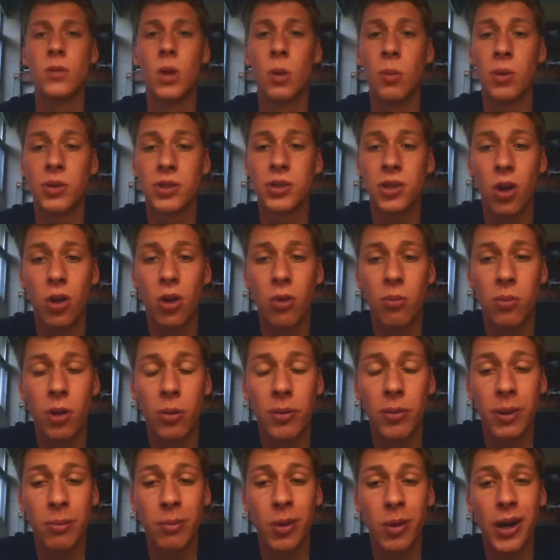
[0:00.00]
Almost all the
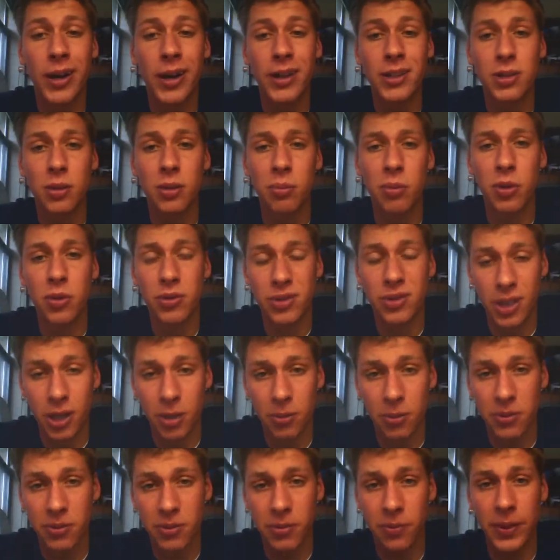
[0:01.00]
mermaid bodies in
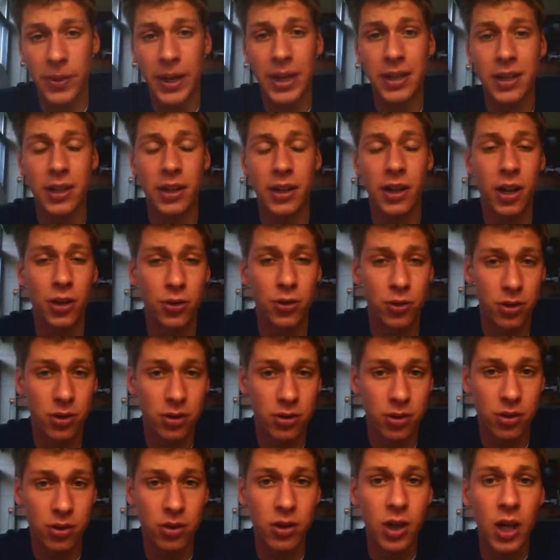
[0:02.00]
museums from the
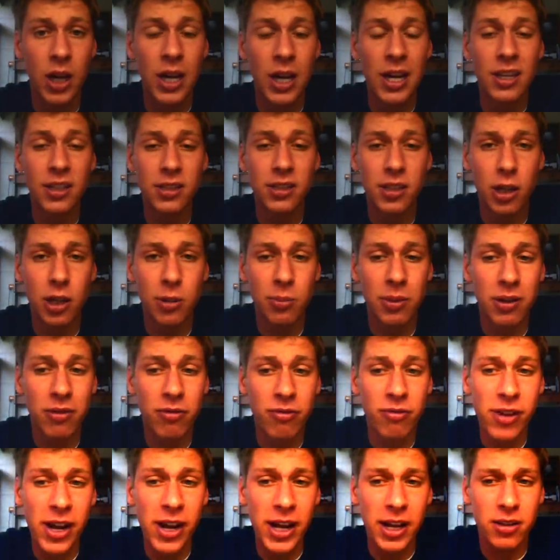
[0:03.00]
1800s are said to be
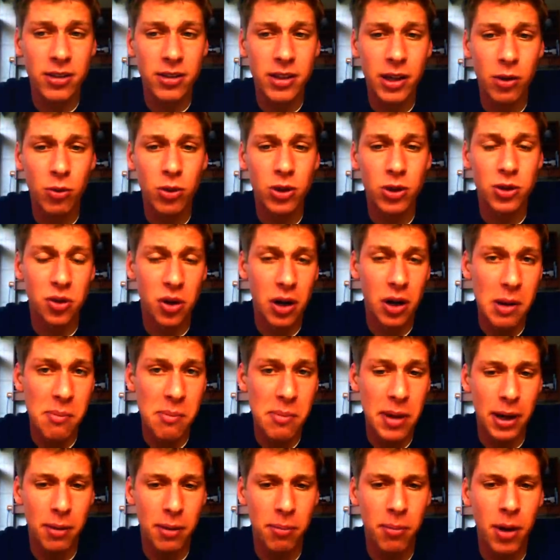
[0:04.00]
fakes that were trying to
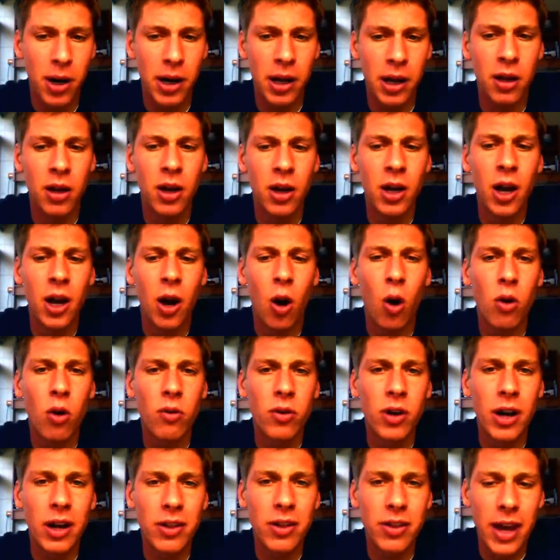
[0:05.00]
make money.
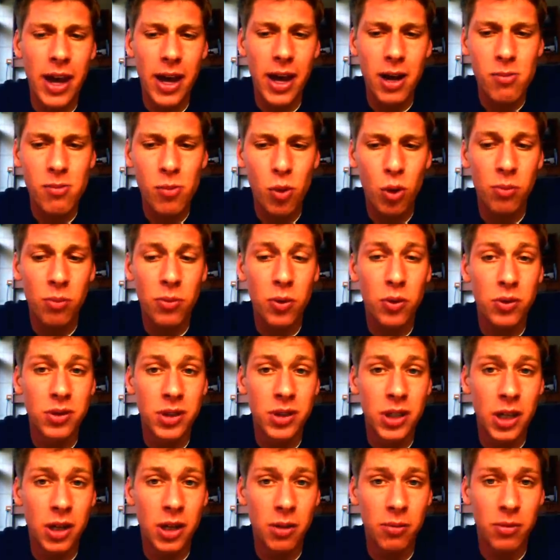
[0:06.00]
However, at the Egmore
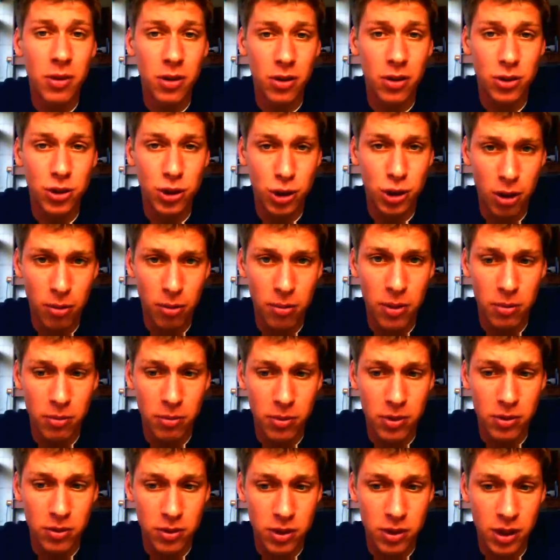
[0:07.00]
Museum, a legitimate
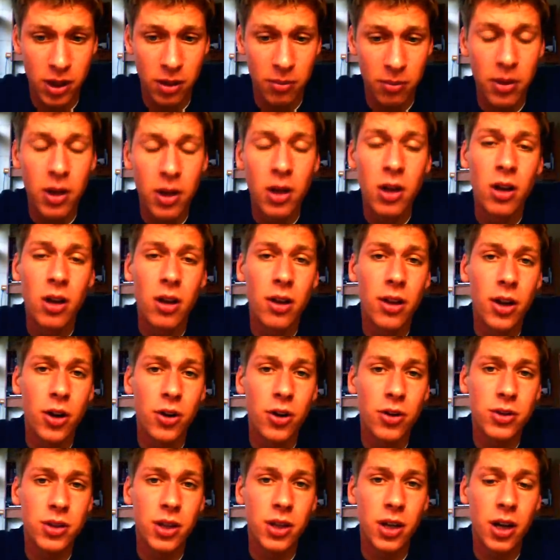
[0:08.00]
museum,
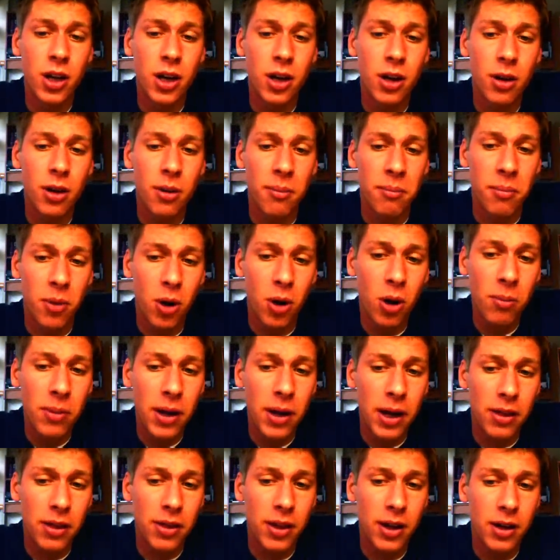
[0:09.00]
there's a
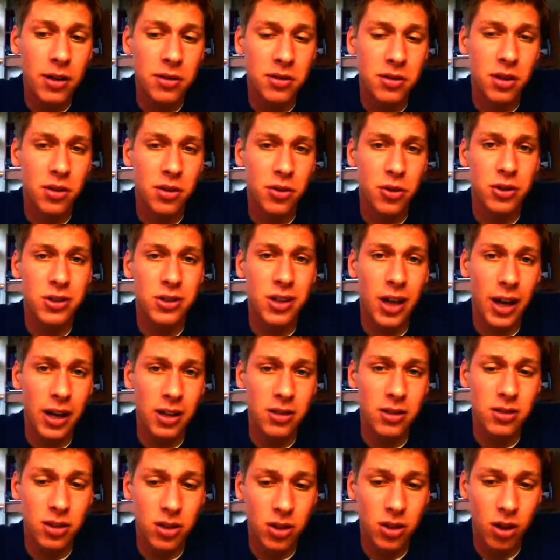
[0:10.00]
mermaid that is under tight
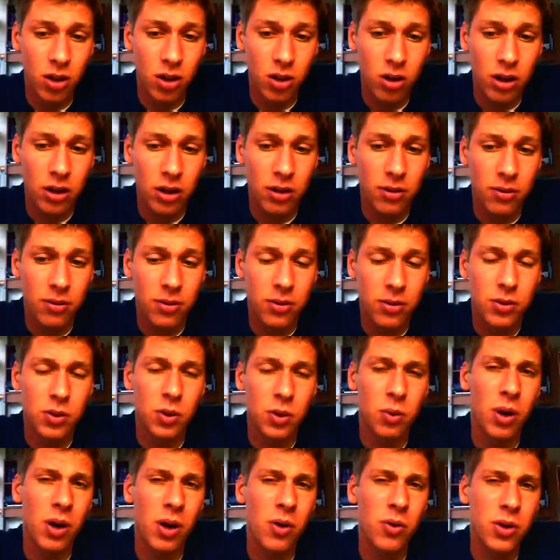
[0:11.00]
security.
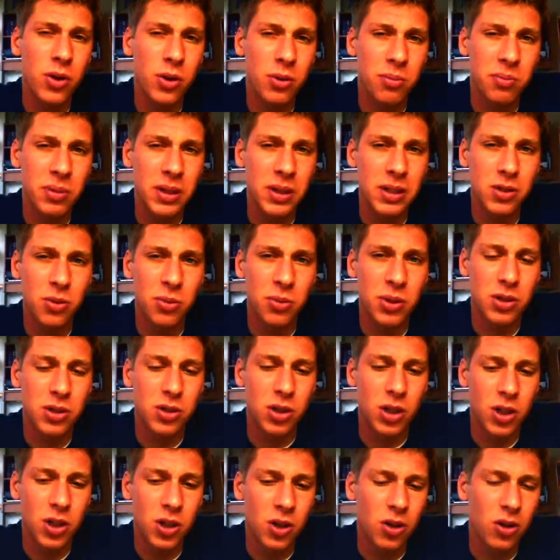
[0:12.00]
So why would there be so much
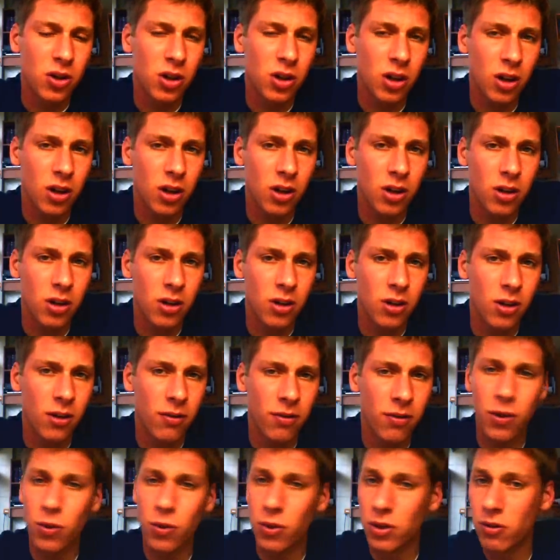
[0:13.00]
security
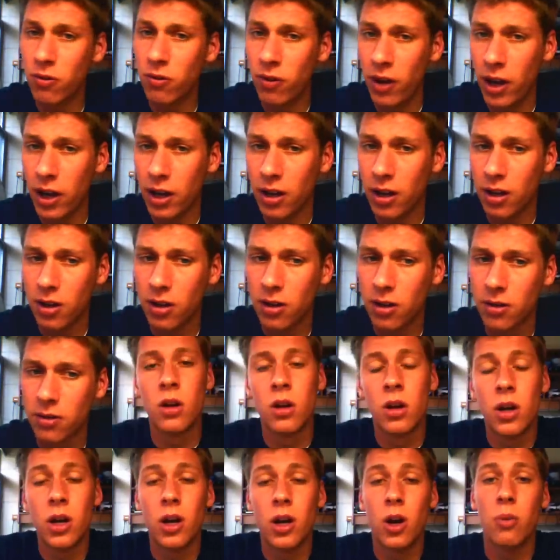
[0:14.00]
if it was fake?
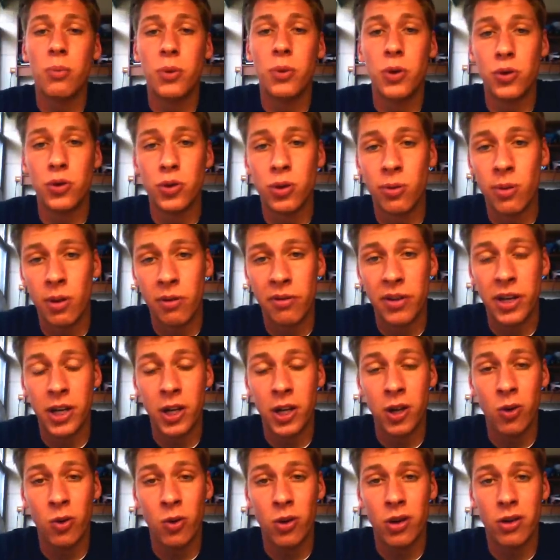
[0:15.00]
I hope you enjoyed my
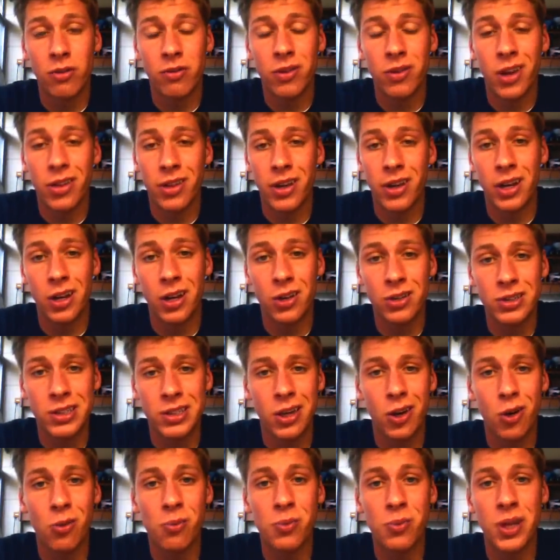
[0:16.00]
video, and if nothing else,
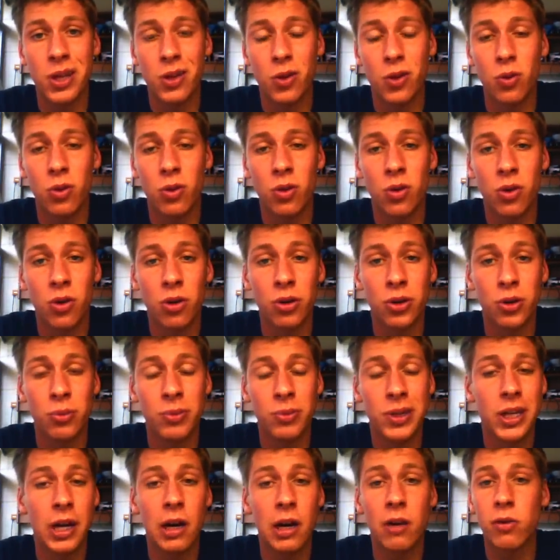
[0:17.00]
I hope that you learn to
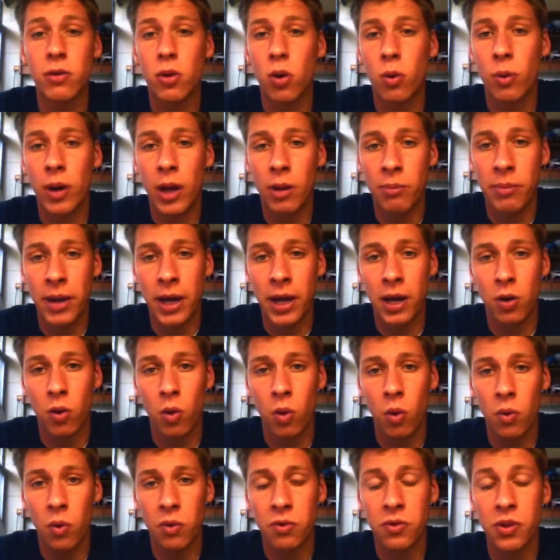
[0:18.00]
be careful around
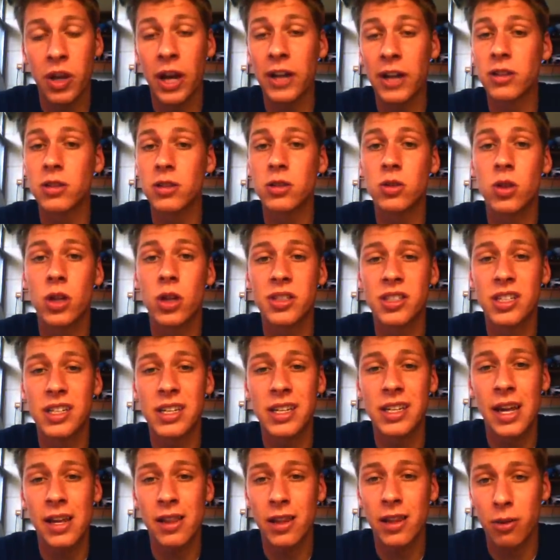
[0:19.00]
manholes, not to
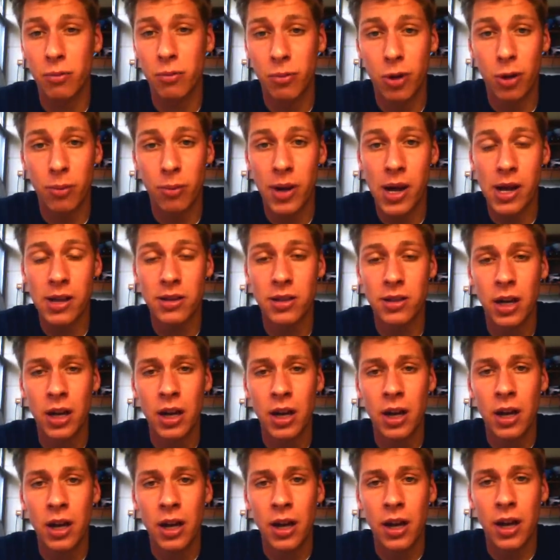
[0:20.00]
trust deadly mermaids,
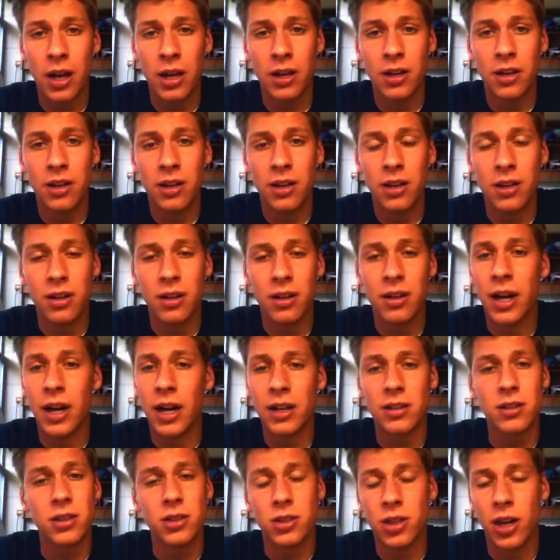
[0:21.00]
and
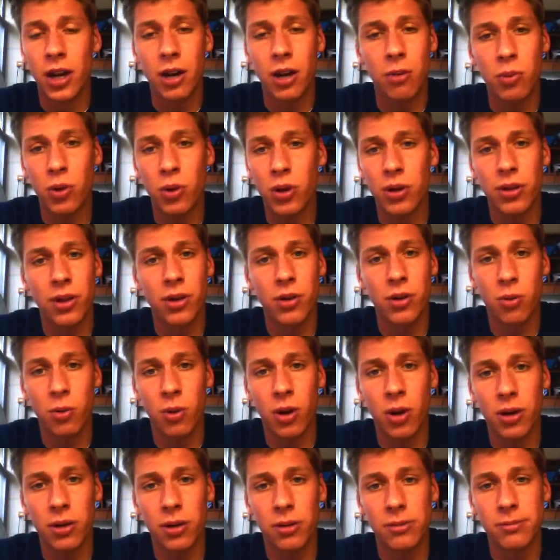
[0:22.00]
not to try to breathe
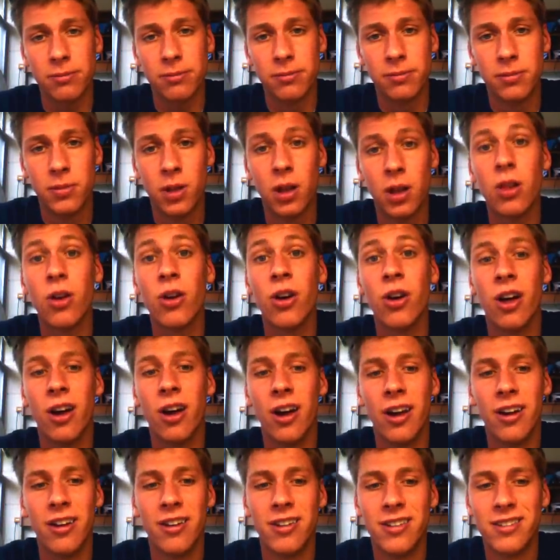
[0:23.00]
underwater. Learn
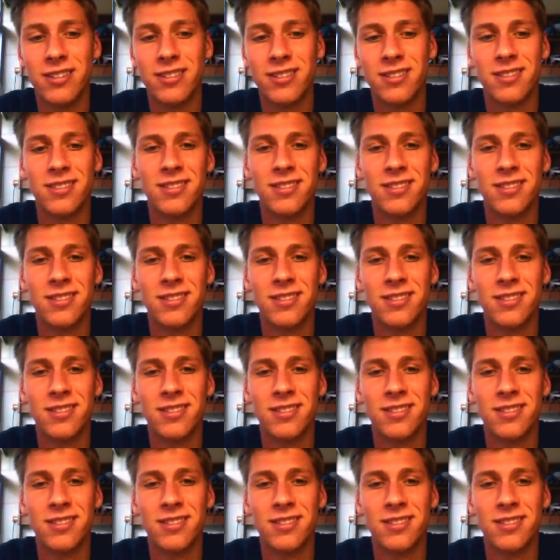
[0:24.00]
on.